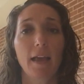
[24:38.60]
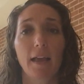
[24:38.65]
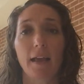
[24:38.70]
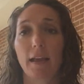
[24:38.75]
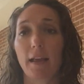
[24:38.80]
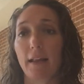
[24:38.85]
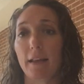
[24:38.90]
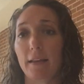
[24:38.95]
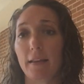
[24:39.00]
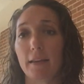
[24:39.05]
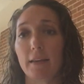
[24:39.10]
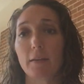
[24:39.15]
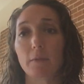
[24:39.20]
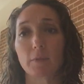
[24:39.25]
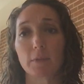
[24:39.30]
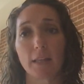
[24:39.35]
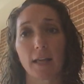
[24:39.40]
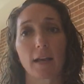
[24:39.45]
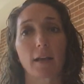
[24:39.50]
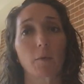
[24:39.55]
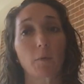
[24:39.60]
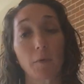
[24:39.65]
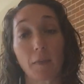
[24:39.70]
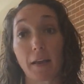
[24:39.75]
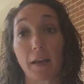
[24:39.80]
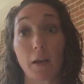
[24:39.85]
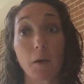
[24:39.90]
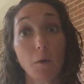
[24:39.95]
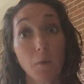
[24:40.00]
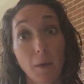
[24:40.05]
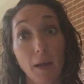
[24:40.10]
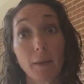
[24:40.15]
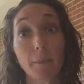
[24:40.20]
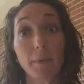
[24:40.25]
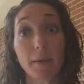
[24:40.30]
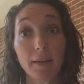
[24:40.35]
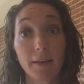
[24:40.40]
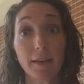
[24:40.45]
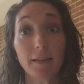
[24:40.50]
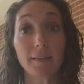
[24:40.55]
And he was like, we're like, oh, hey,
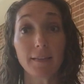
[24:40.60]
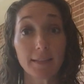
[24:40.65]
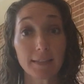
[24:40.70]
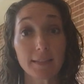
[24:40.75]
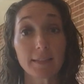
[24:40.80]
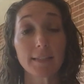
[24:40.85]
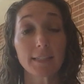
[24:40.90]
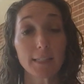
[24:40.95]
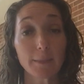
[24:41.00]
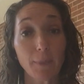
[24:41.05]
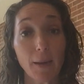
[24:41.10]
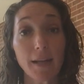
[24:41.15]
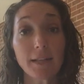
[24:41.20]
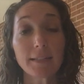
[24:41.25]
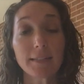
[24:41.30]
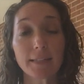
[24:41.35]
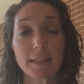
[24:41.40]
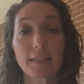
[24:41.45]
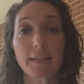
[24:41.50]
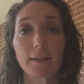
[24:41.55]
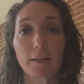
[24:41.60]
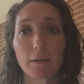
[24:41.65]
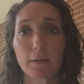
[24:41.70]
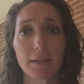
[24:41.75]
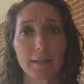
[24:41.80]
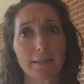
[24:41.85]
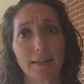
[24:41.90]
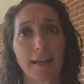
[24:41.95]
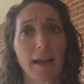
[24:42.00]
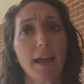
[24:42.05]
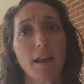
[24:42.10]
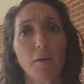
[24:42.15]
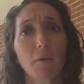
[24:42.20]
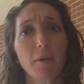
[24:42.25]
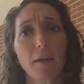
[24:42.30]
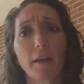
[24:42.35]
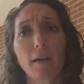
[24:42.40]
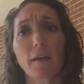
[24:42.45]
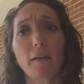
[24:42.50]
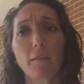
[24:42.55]
buddy, this is spicy, you know, and he's like, I don't
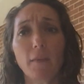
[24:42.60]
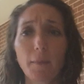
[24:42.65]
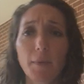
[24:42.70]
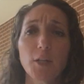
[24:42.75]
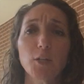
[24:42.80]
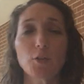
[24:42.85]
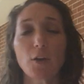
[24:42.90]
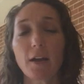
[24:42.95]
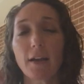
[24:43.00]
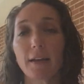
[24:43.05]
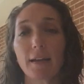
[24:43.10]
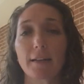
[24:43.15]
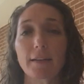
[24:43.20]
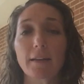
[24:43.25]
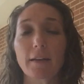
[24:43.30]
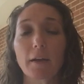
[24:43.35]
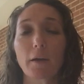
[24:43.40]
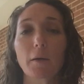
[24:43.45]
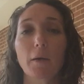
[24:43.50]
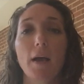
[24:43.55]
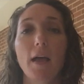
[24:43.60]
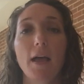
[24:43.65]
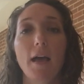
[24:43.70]
care, let me try it, you know.